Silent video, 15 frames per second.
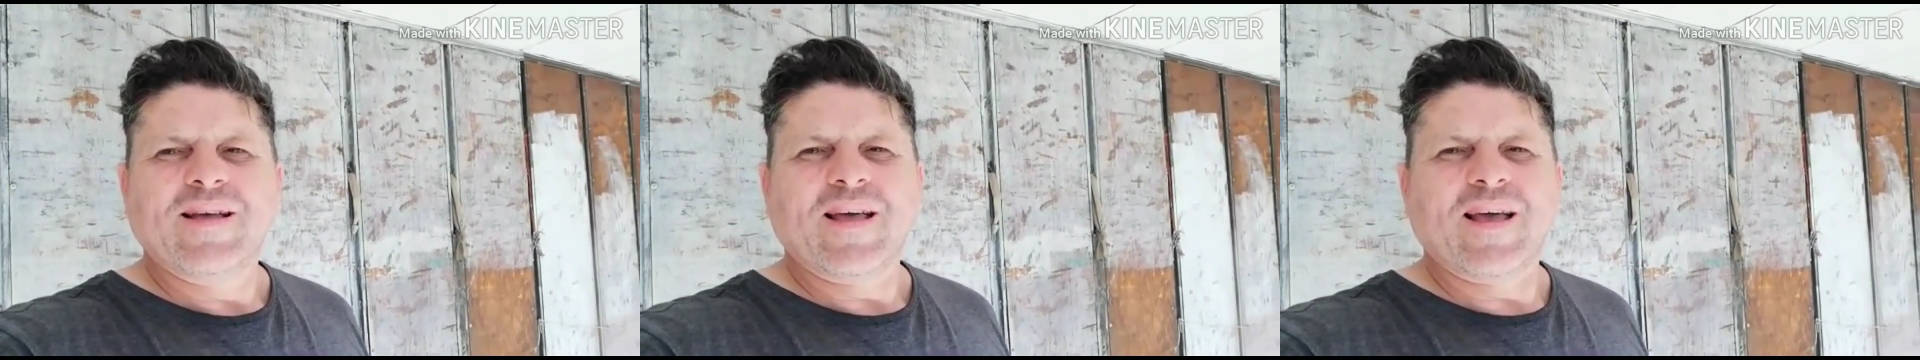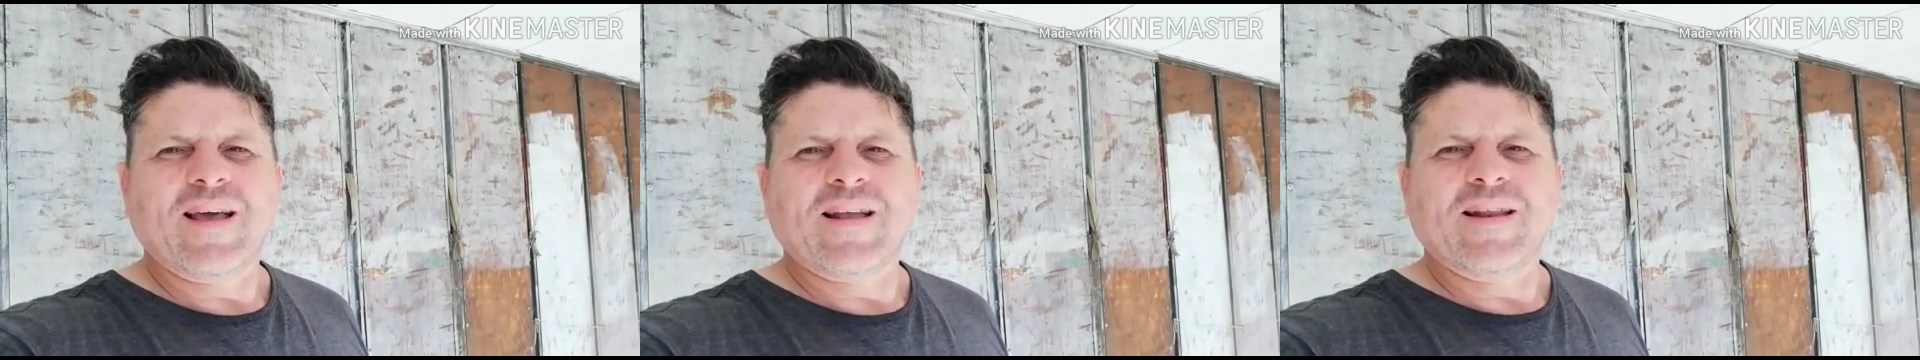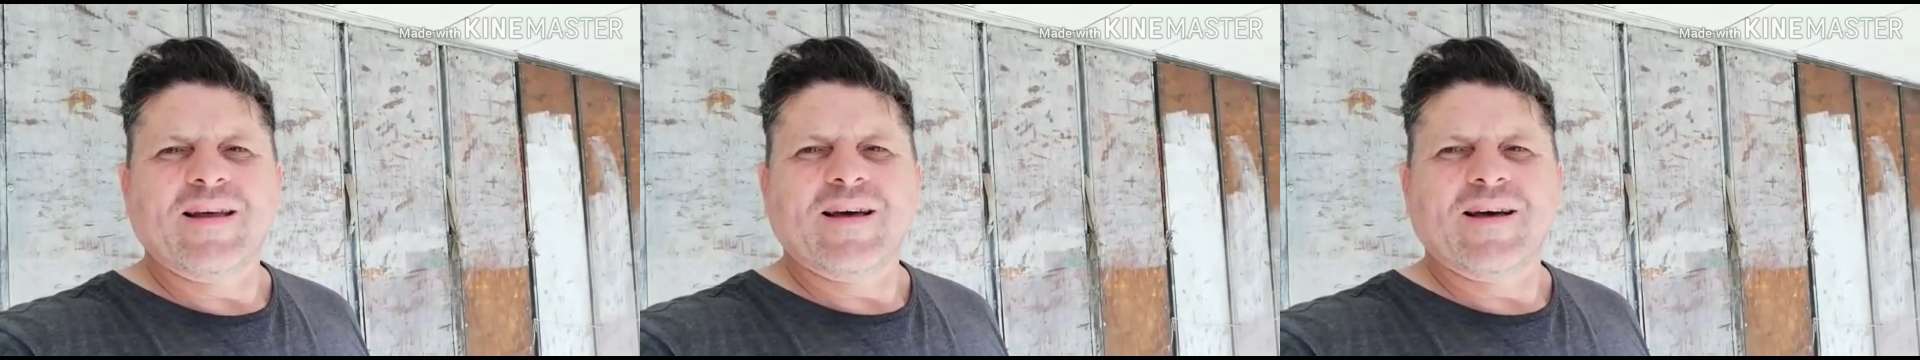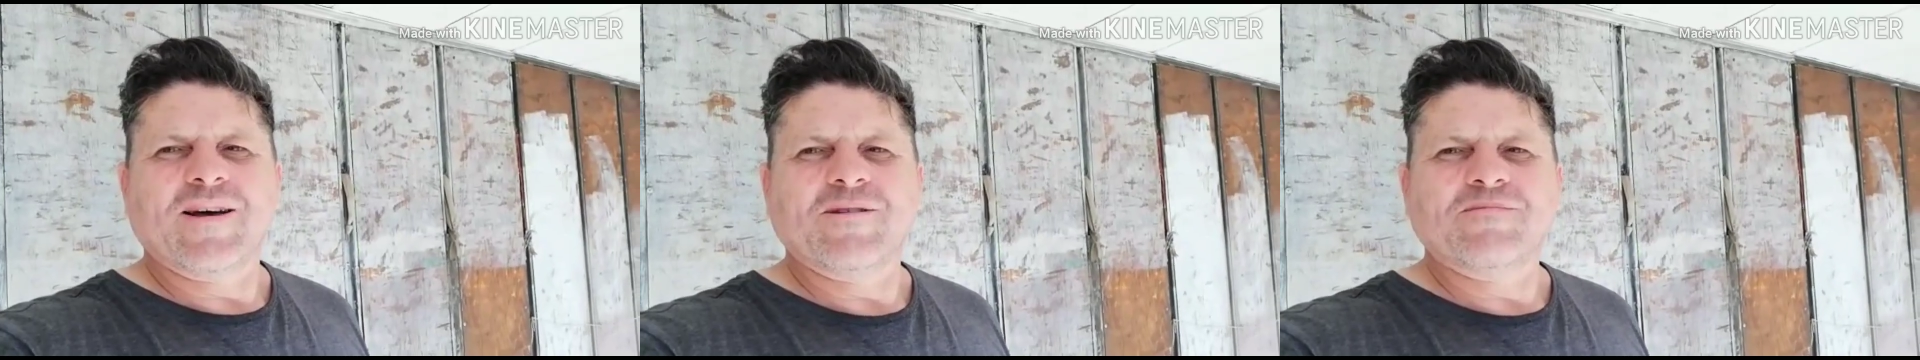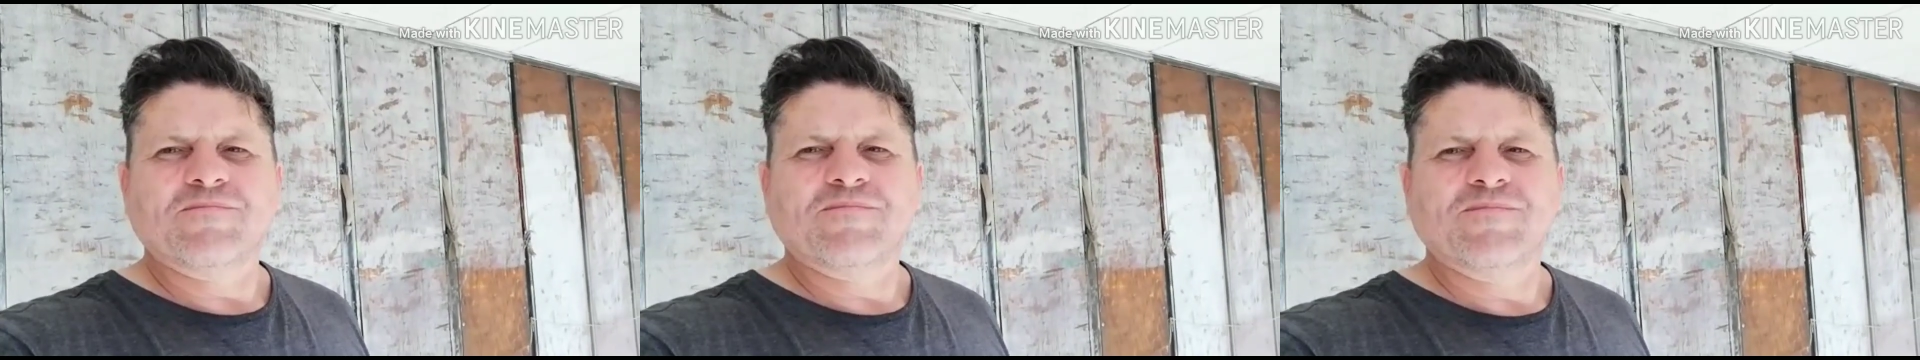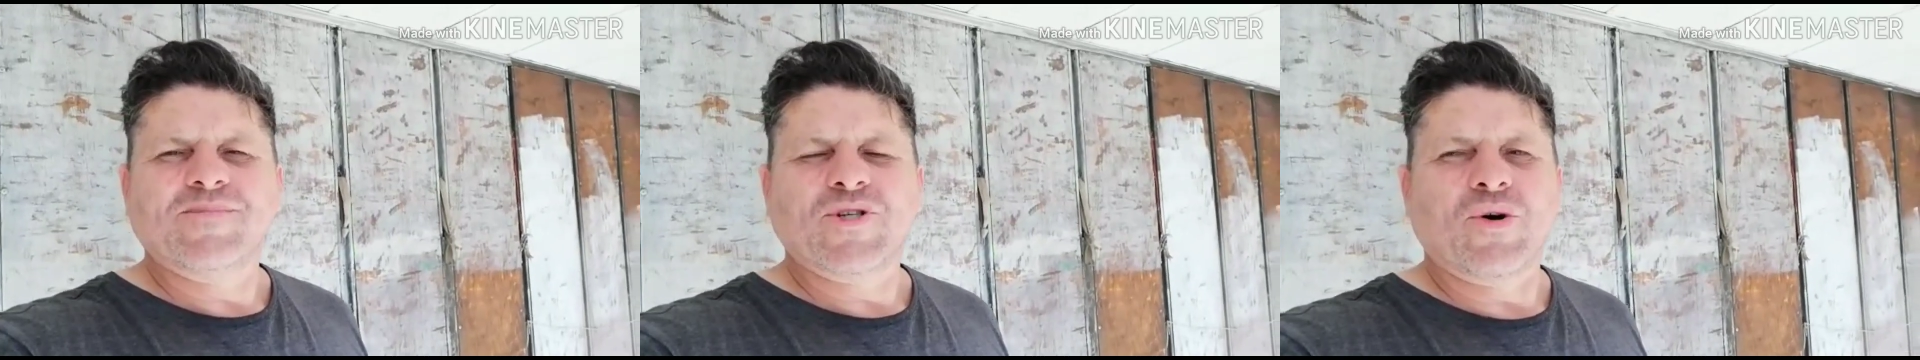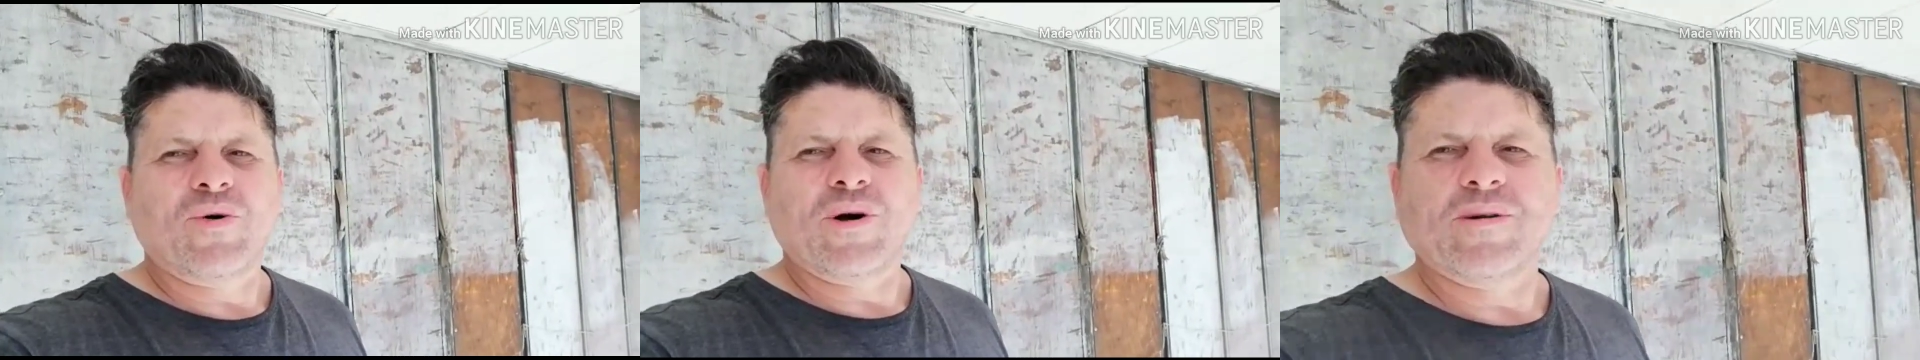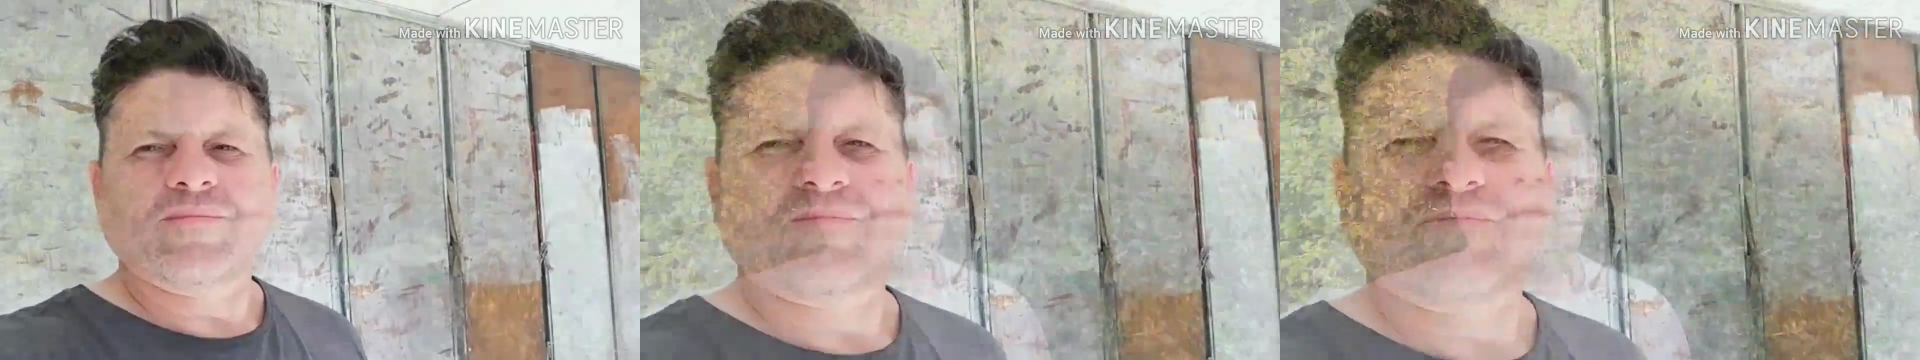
And um, so on.